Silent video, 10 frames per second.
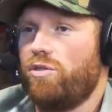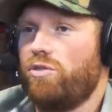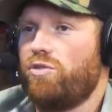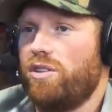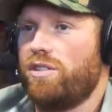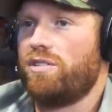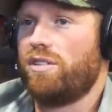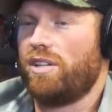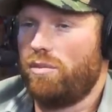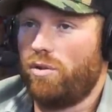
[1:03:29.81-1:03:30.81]
nutrients
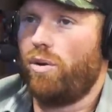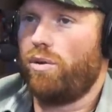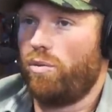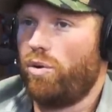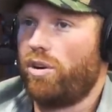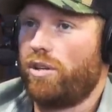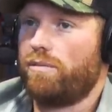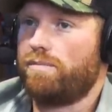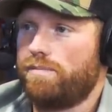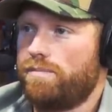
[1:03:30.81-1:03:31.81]
to keep going and
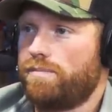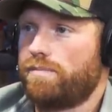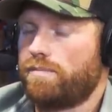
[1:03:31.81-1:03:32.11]
working. So one